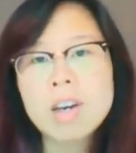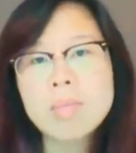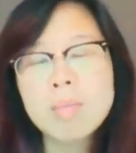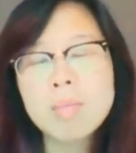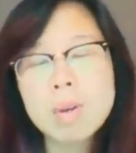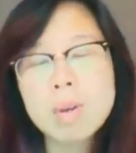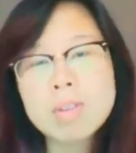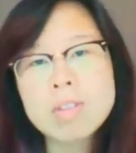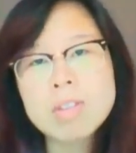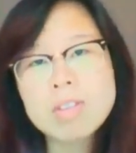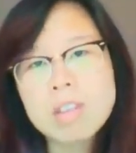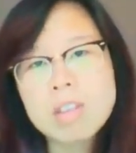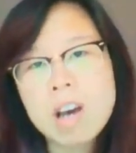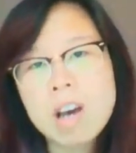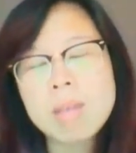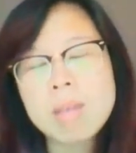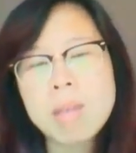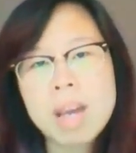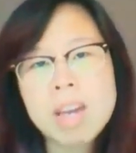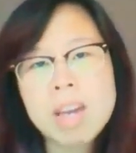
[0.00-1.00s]
Most of the
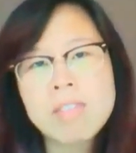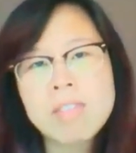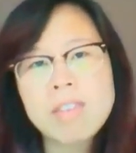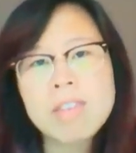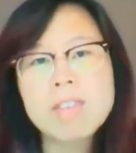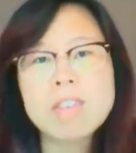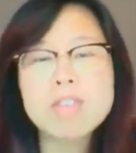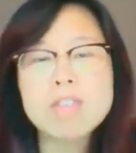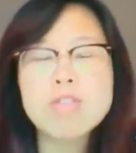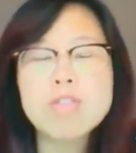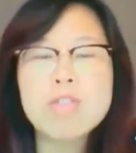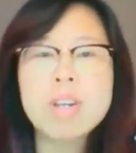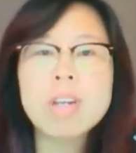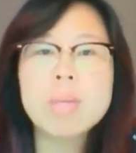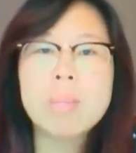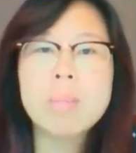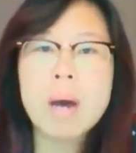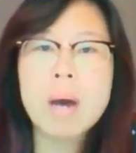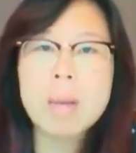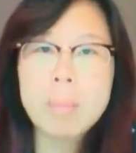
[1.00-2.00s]
time, hay fever is
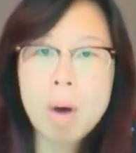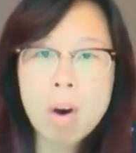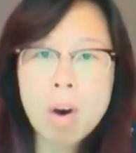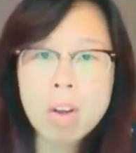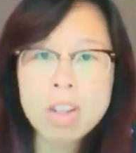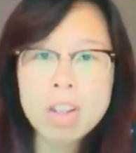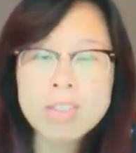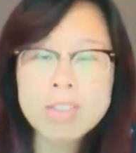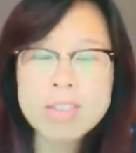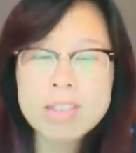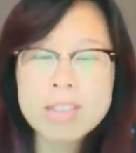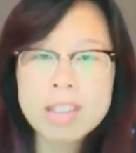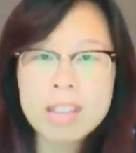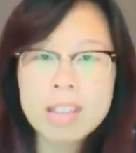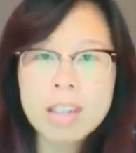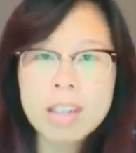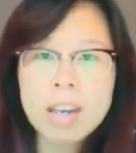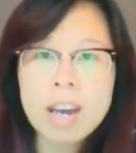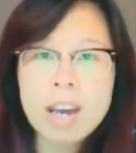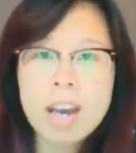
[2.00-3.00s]
triggered by pollens,
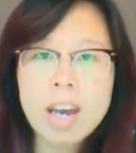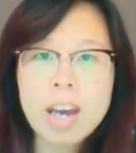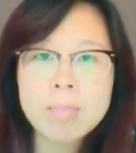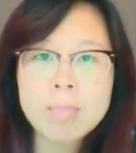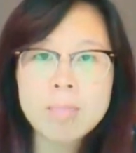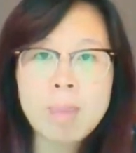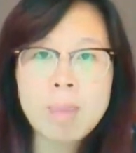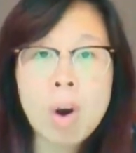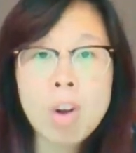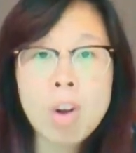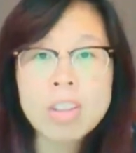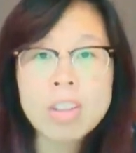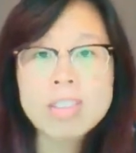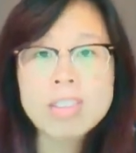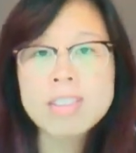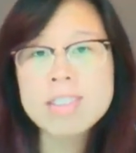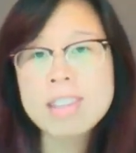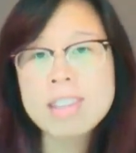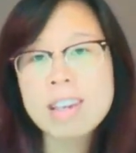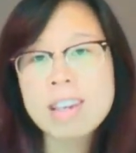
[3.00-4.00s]
and
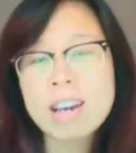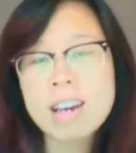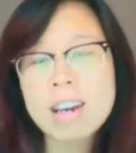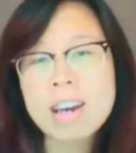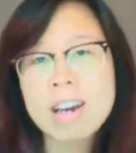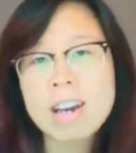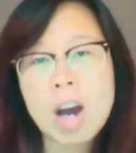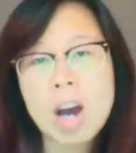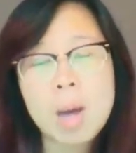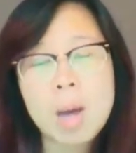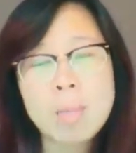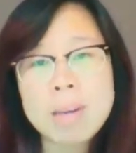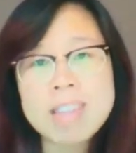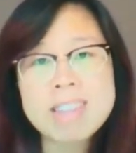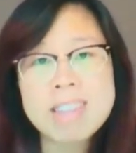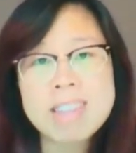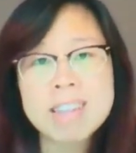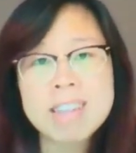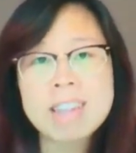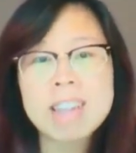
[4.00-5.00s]
pollens are
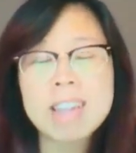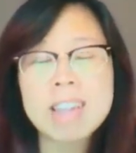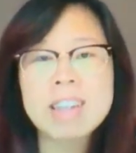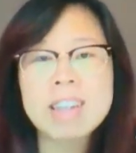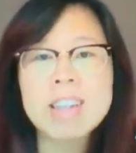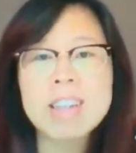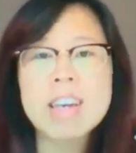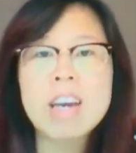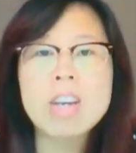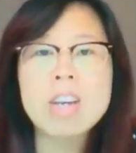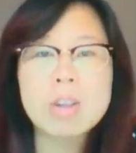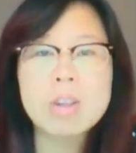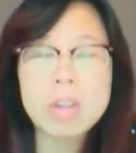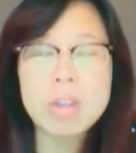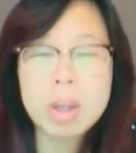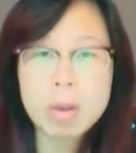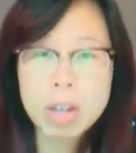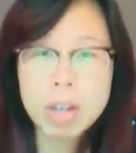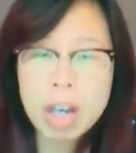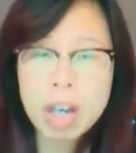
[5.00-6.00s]
basically
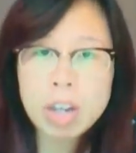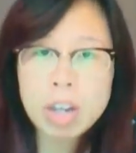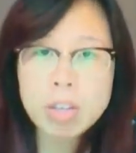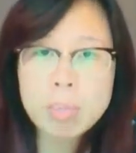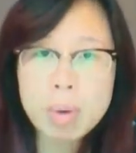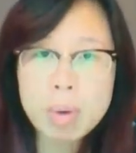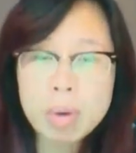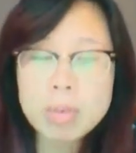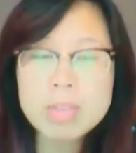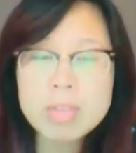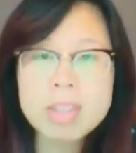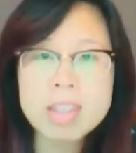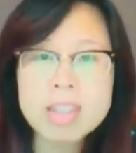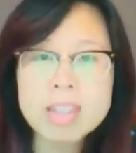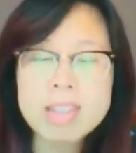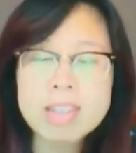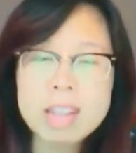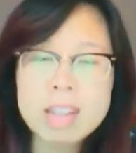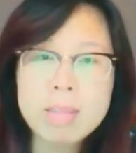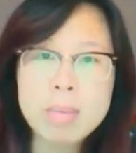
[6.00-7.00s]
a kind of
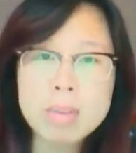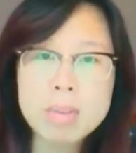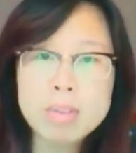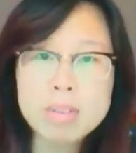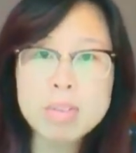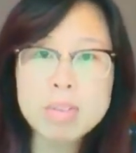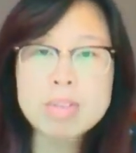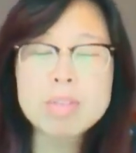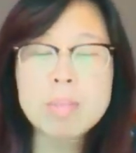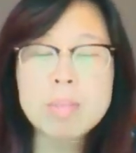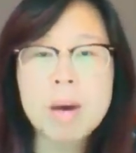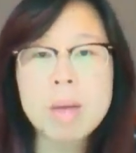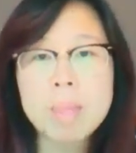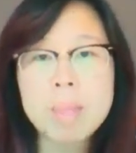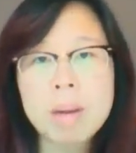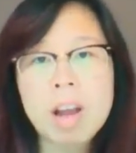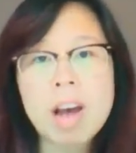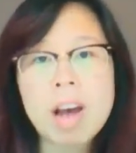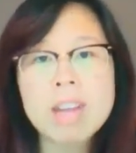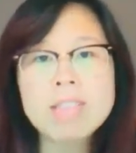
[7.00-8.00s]
proteins that are produced by
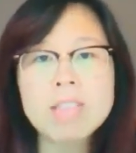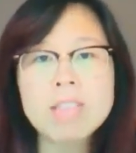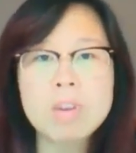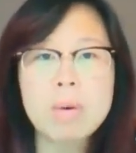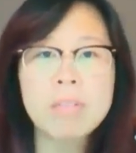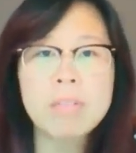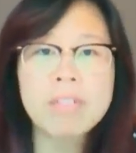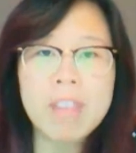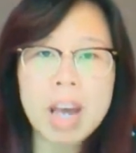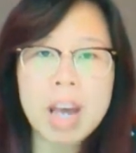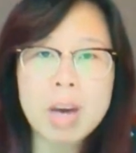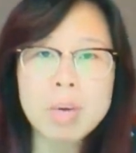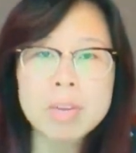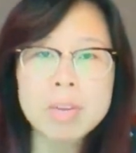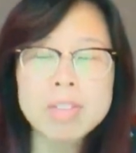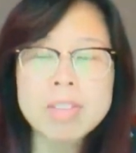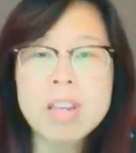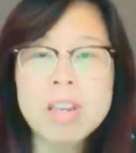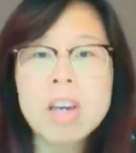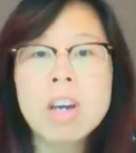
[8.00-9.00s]
plants or
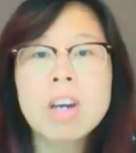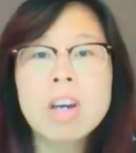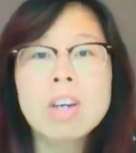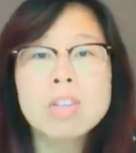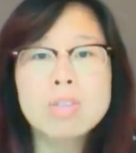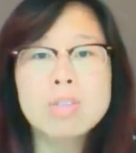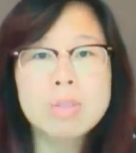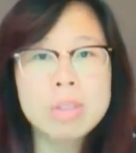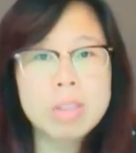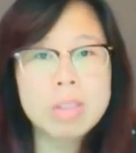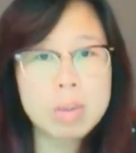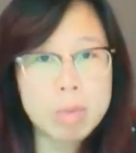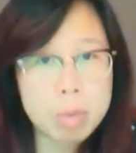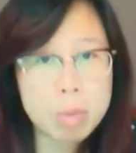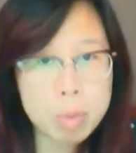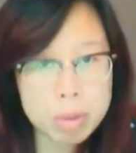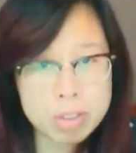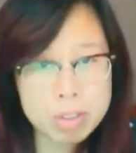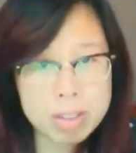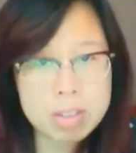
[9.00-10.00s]
flowers during the
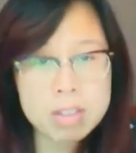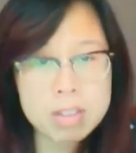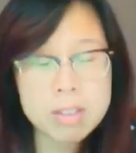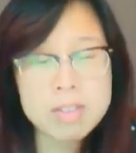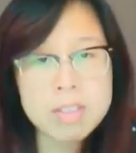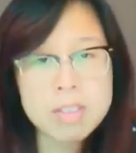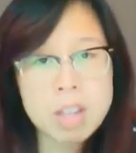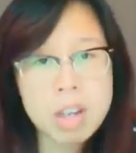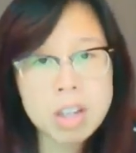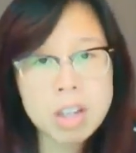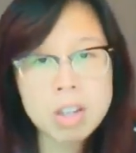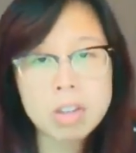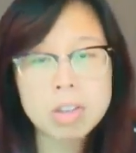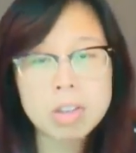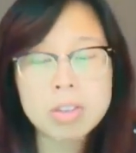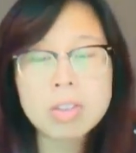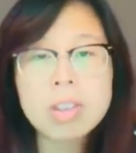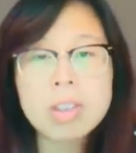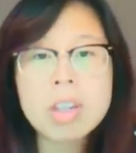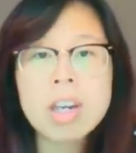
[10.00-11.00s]
reproductive
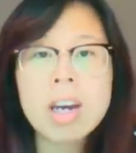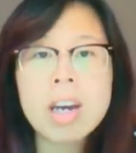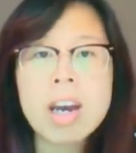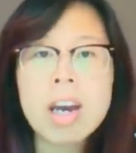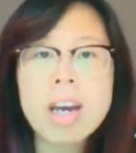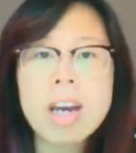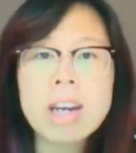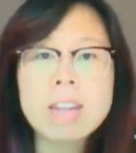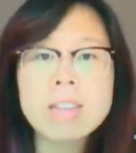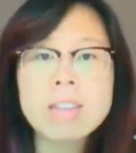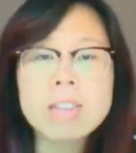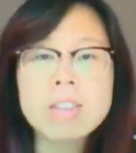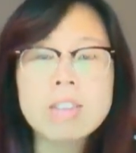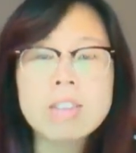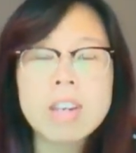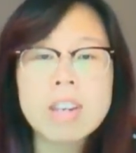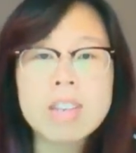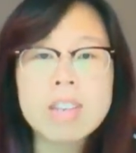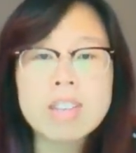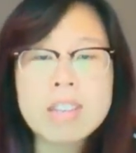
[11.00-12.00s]
cycle. And
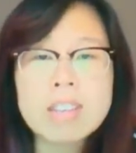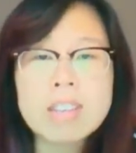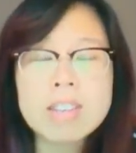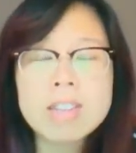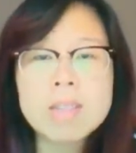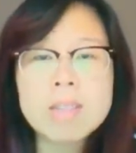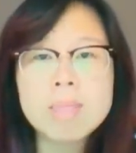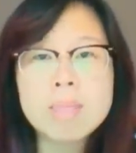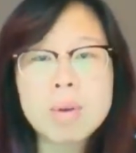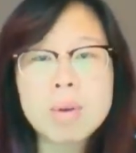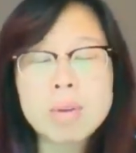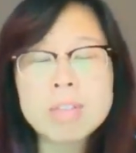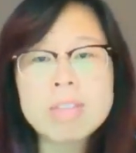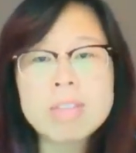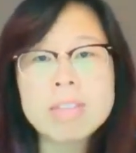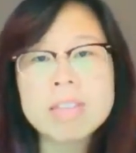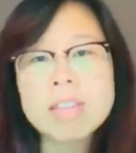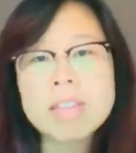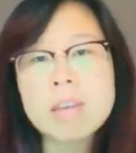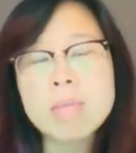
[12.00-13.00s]
these
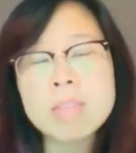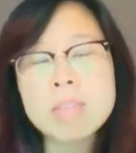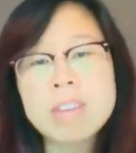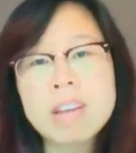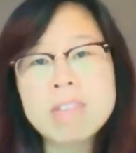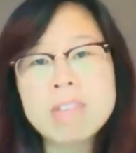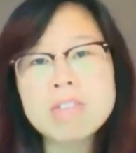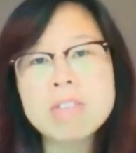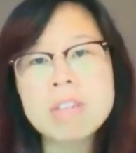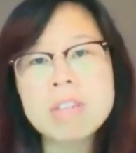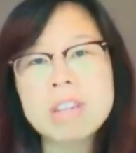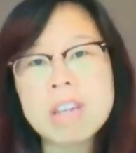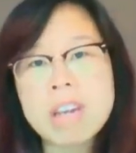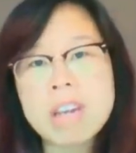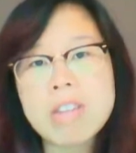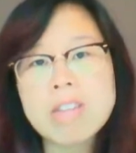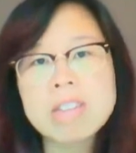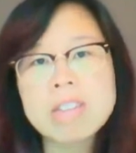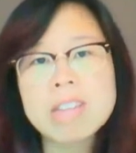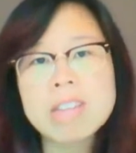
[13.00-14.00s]
proteins can potentially
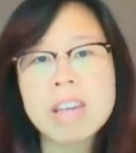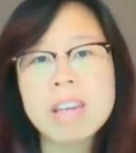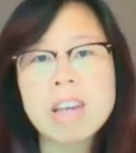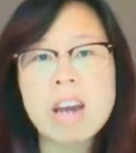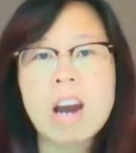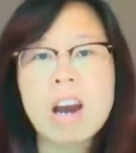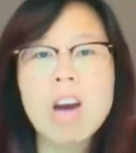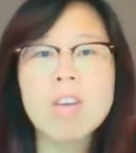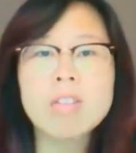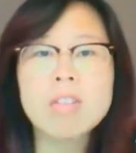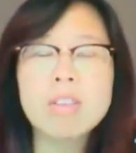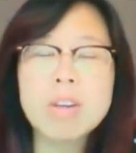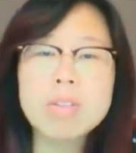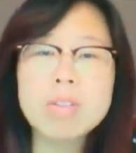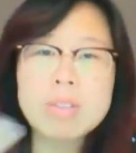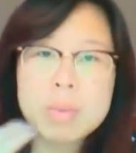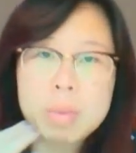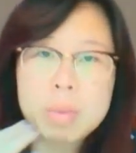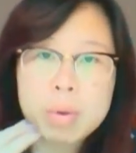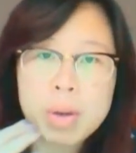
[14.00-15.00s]
irritate our
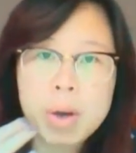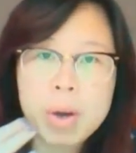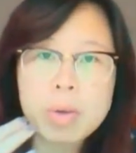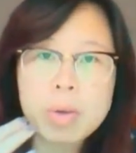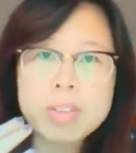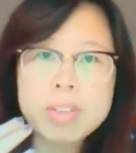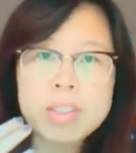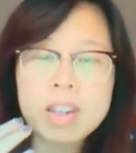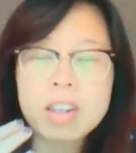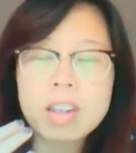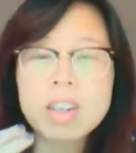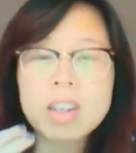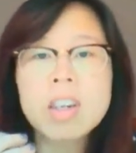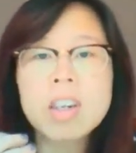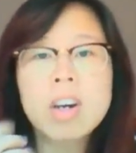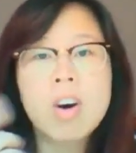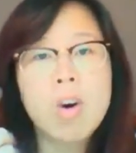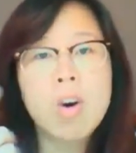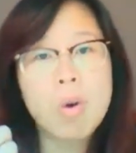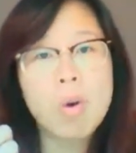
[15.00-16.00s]
nasal mucosa
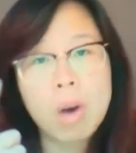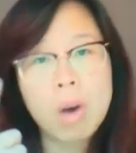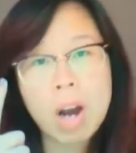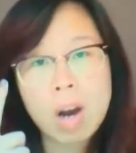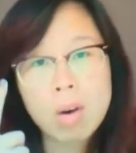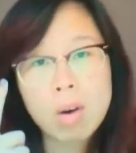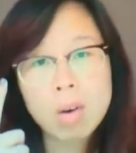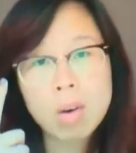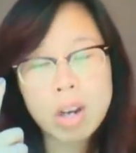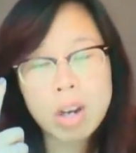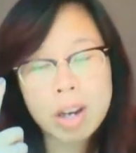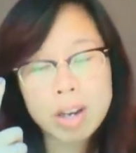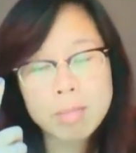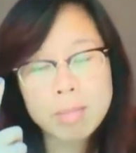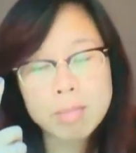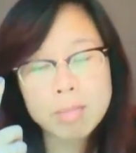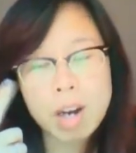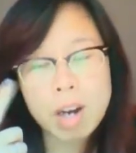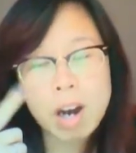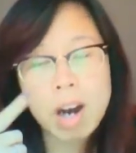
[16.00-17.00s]
or our
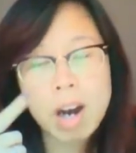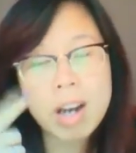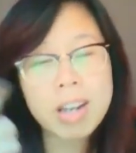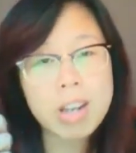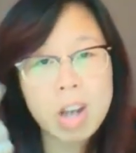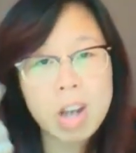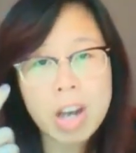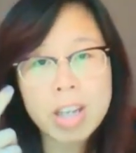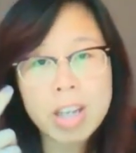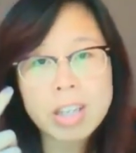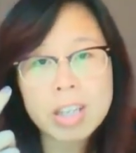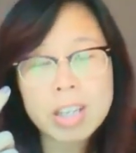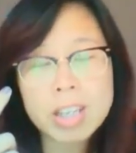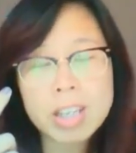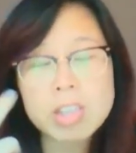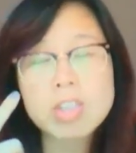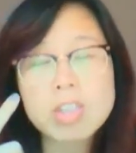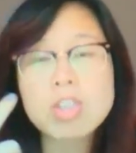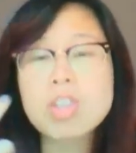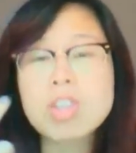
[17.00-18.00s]
eye
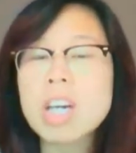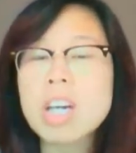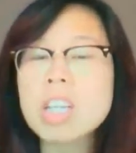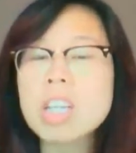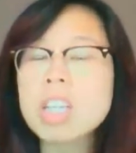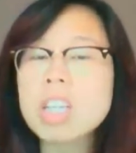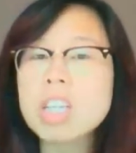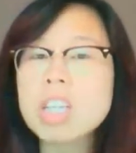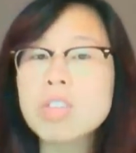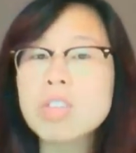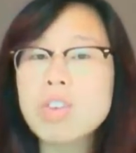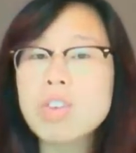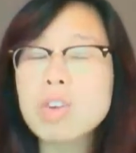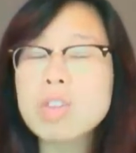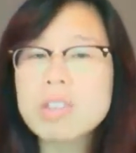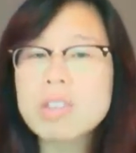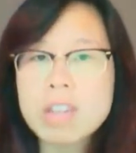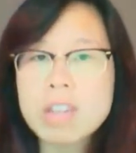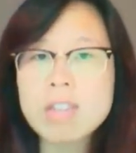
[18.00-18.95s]
lining to kind of cause